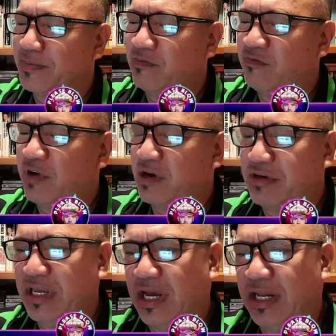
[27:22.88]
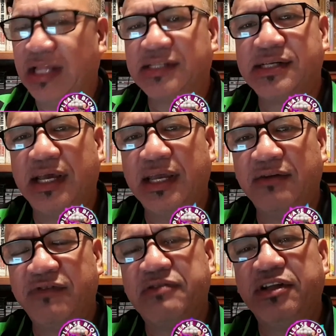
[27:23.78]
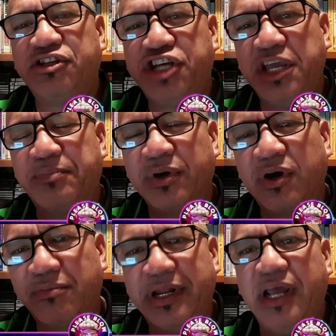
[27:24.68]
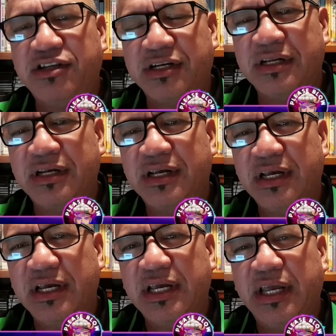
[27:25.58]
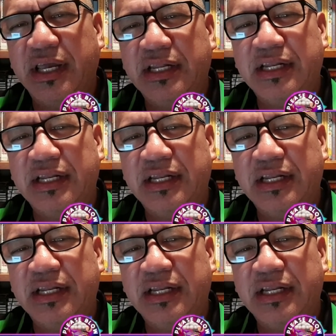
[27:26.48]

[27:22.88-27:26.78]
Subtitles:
very, let's say, very cheap accommodation. And